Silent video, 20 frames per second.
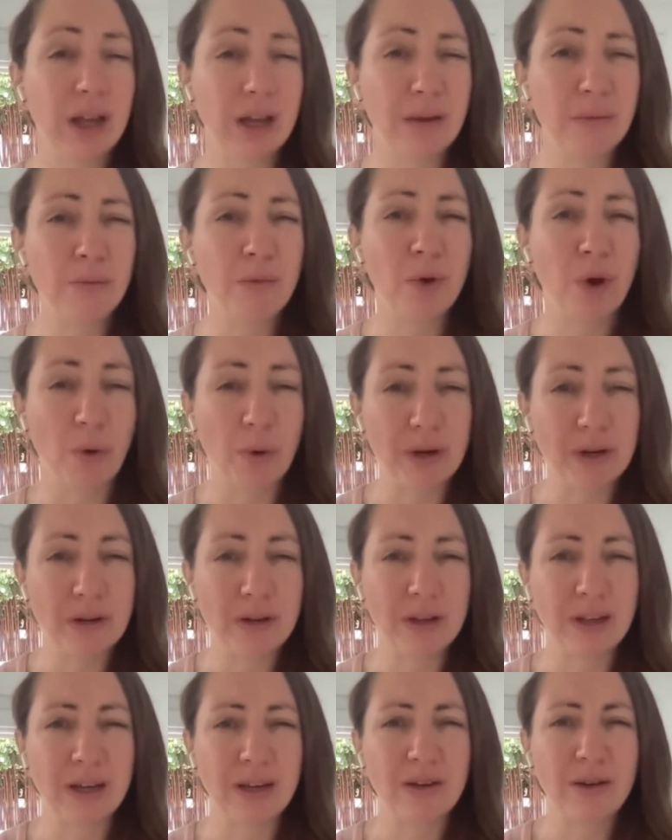like go
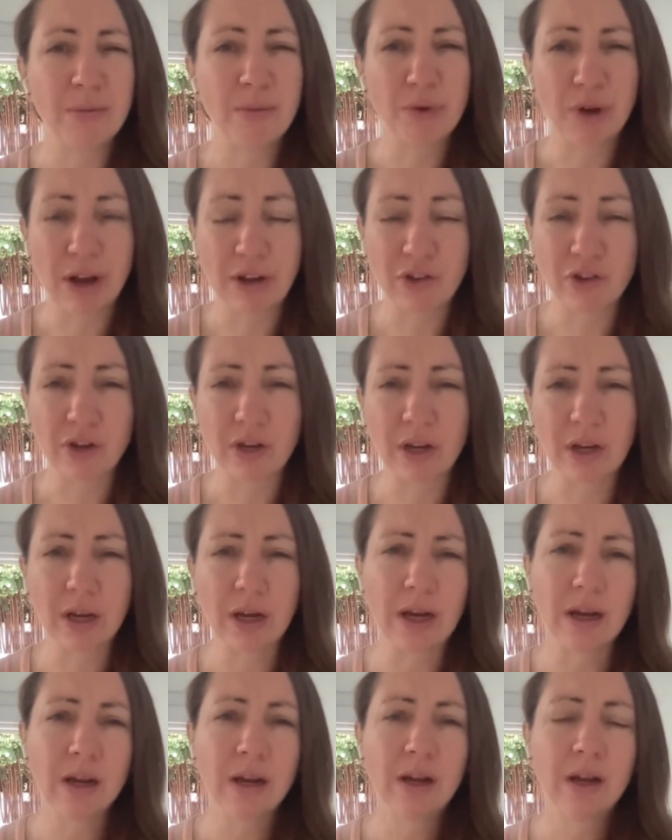into like
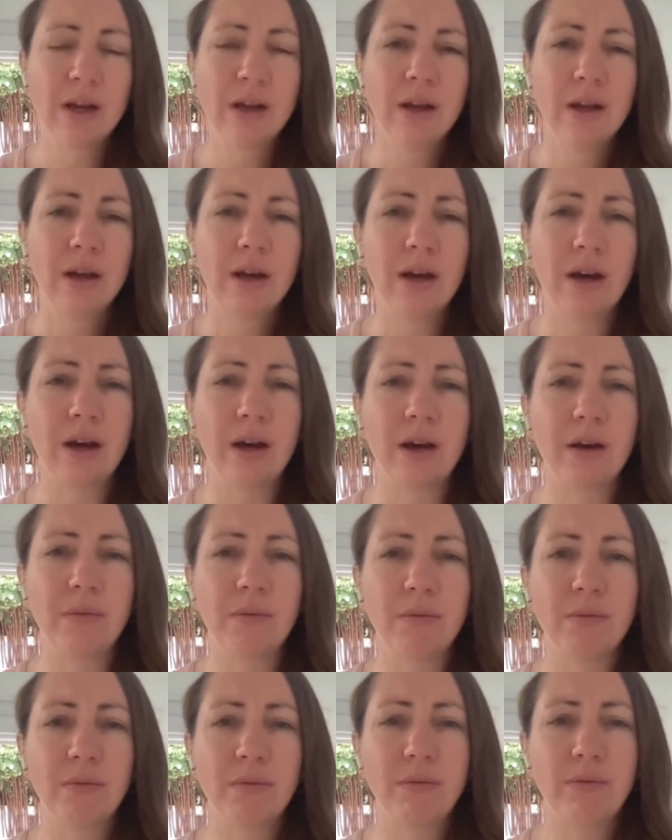depression,
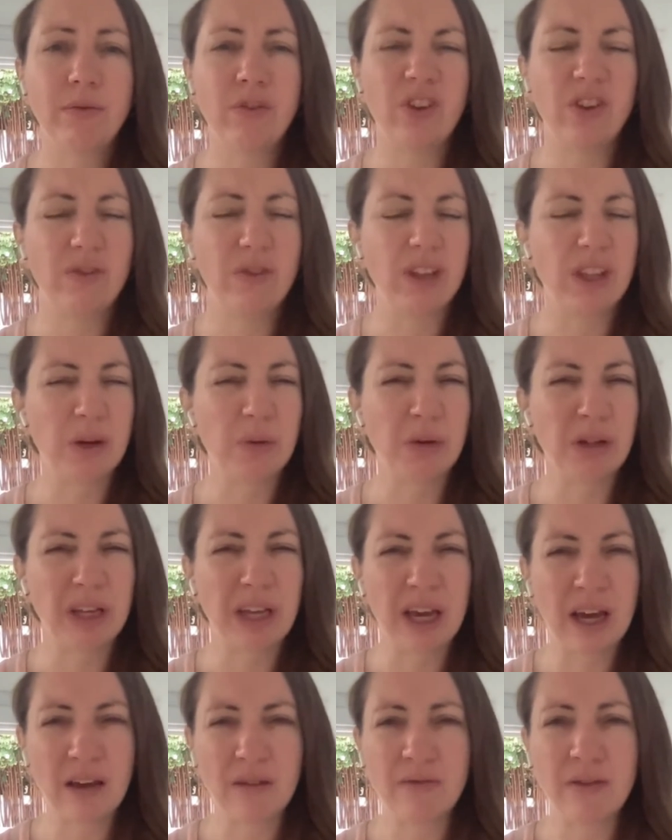just feeling really
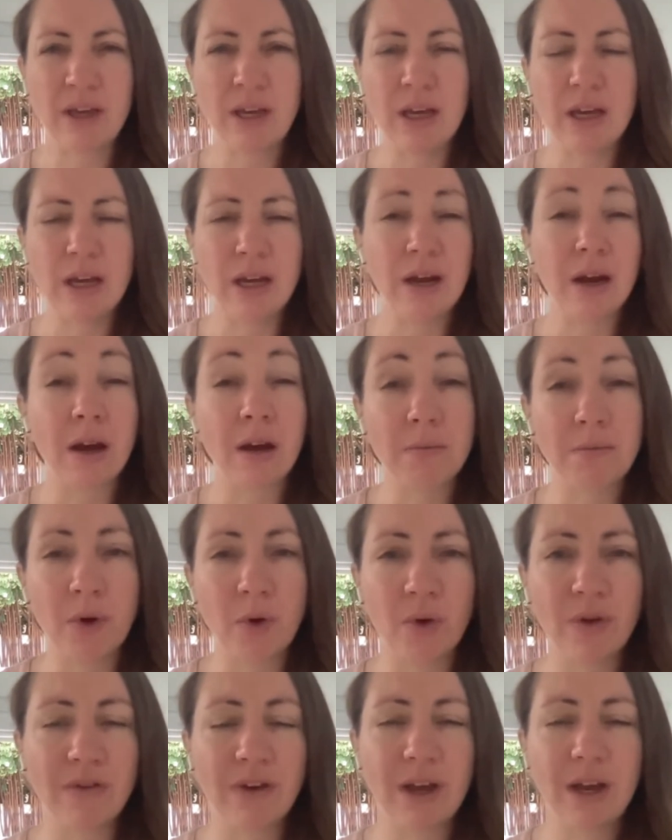heavy and
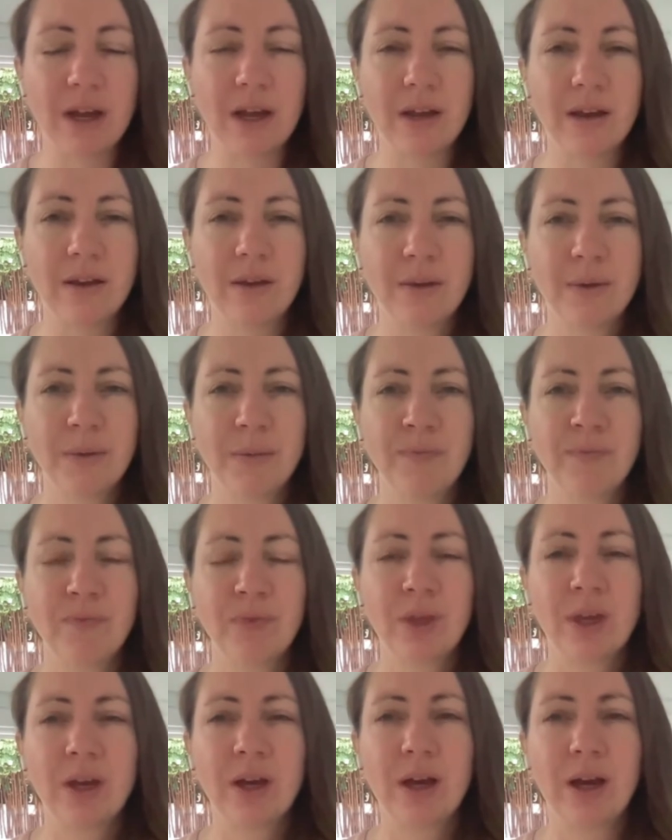unmotivated.
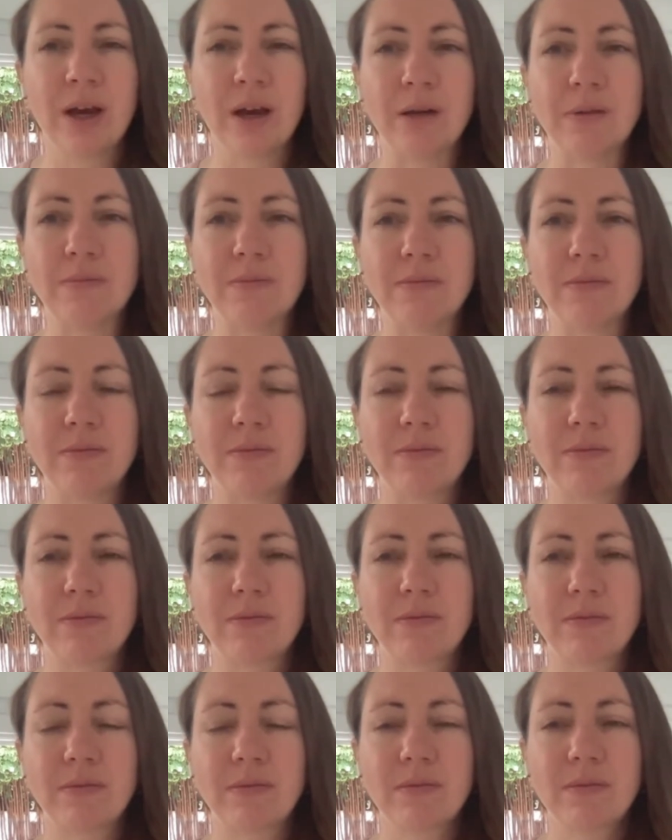Um,
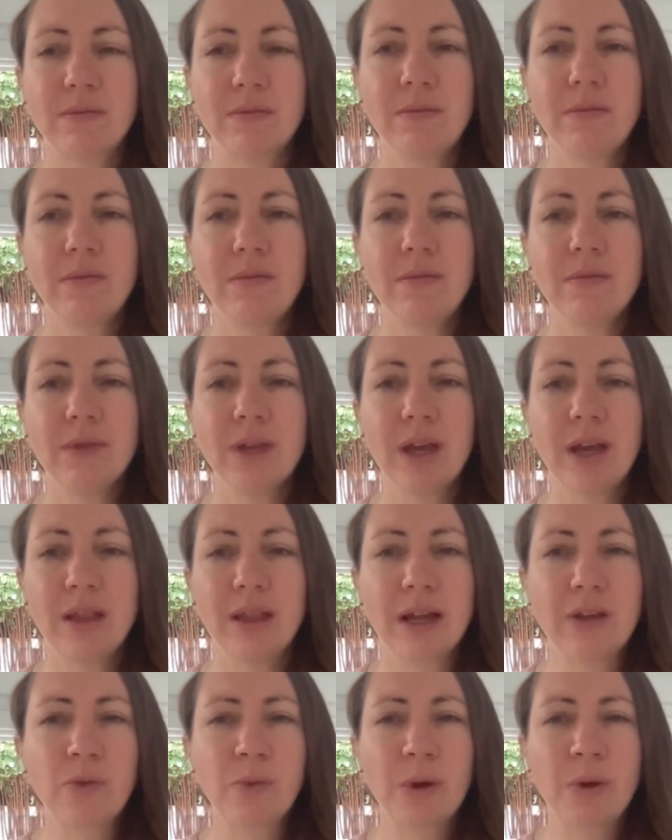
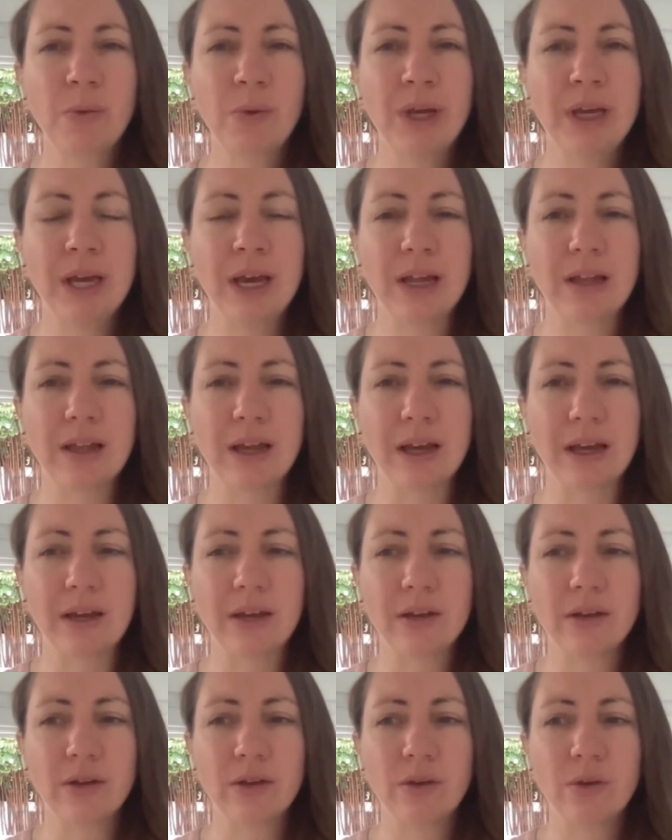that's when we get
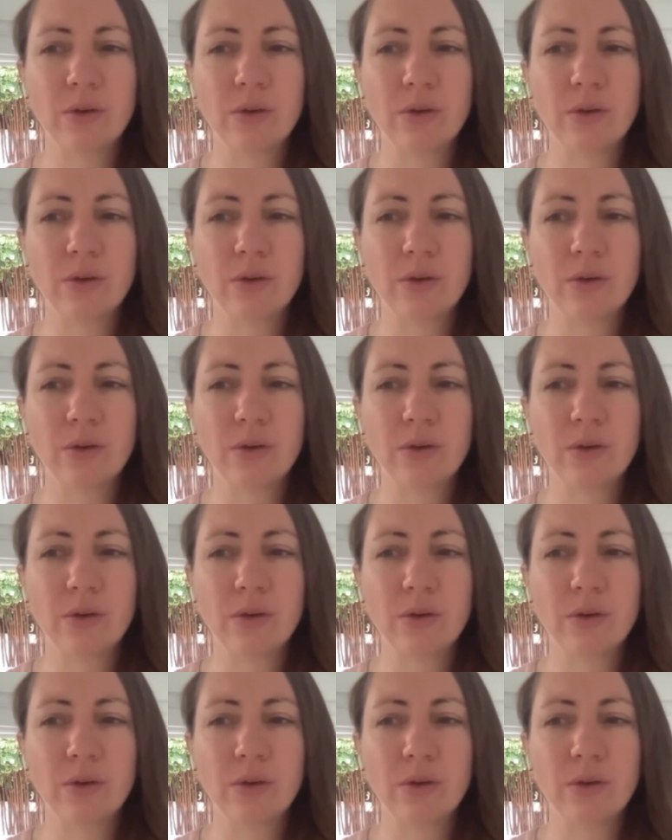like